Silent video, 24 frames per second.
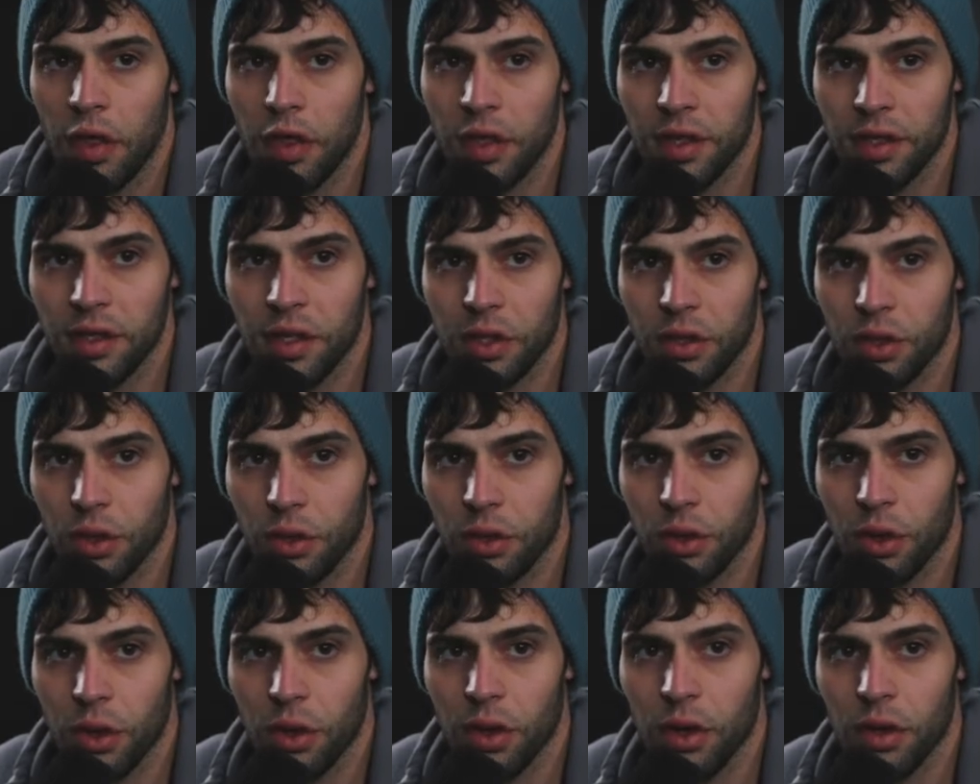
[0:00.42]
This is a
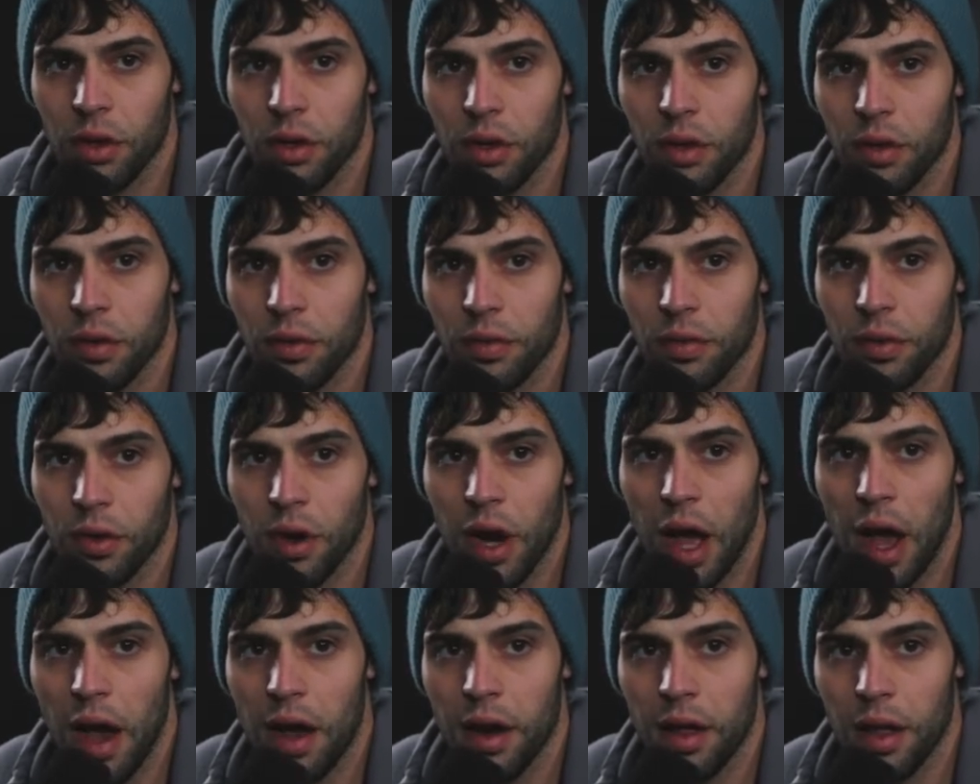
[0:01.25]
tutorial
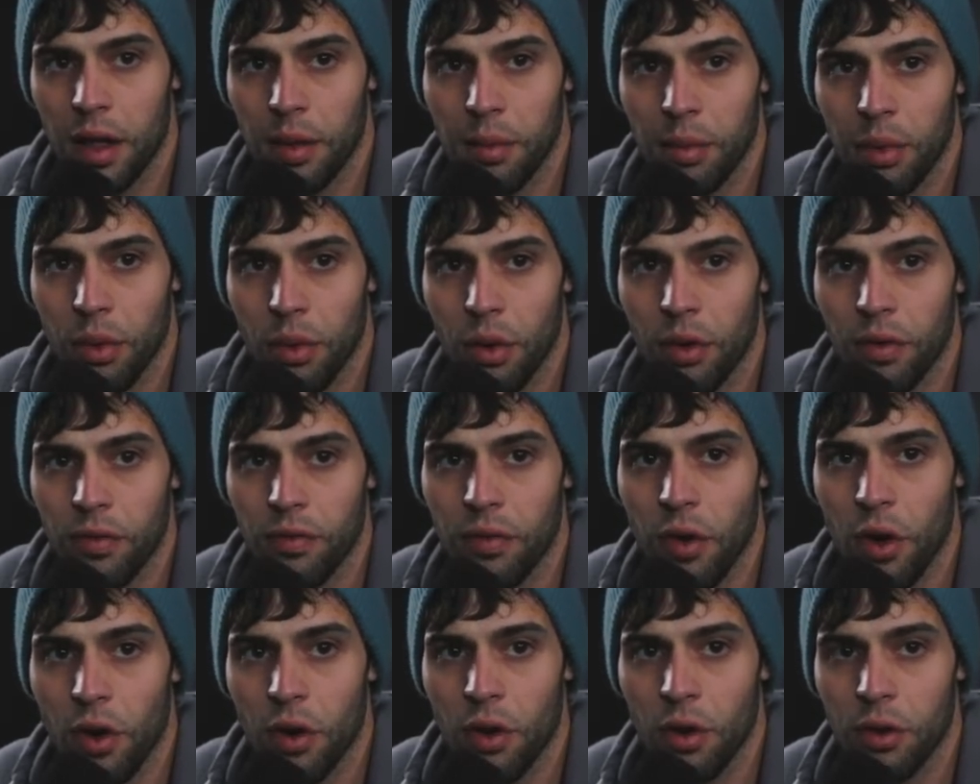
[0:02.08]
for how to import
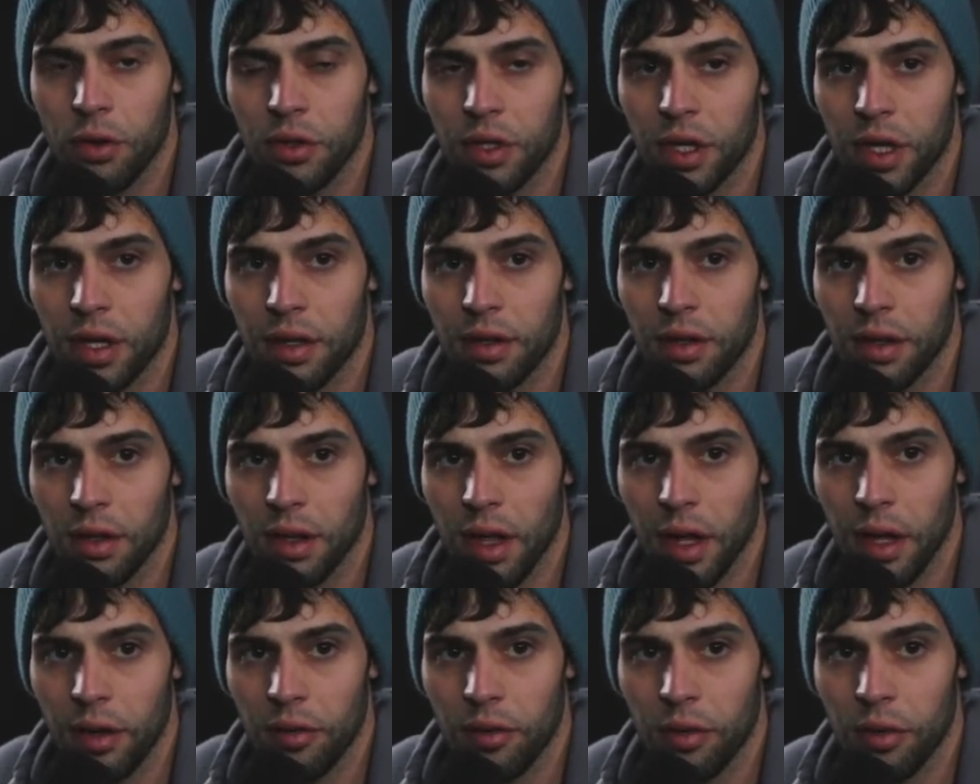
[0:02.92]
photos into
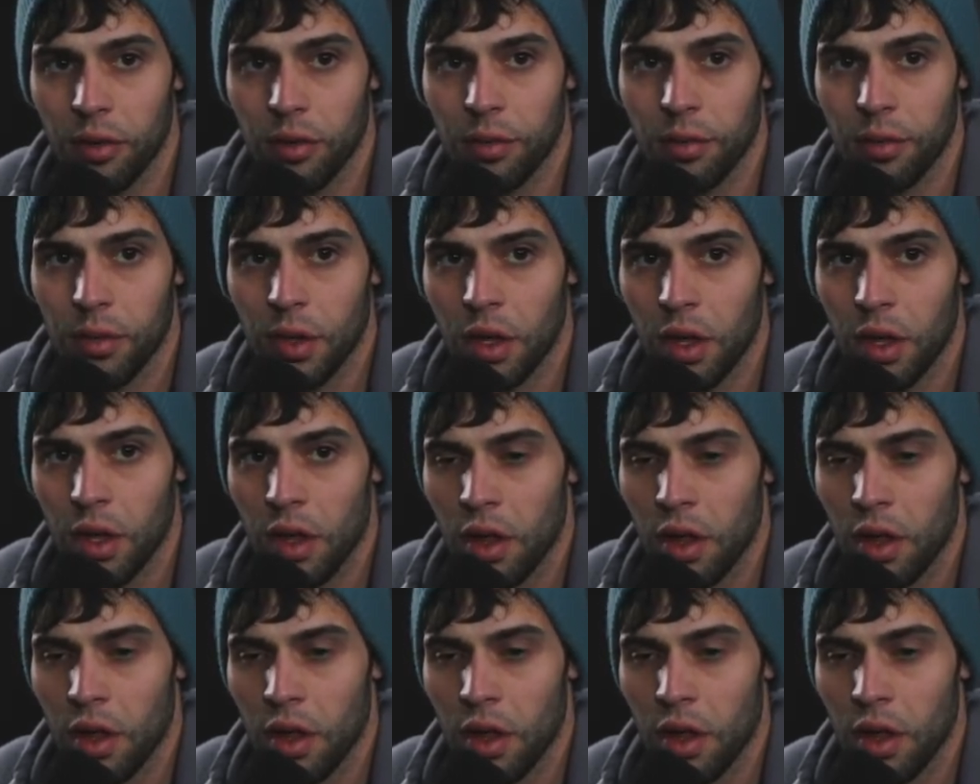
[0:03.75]
Lightroom.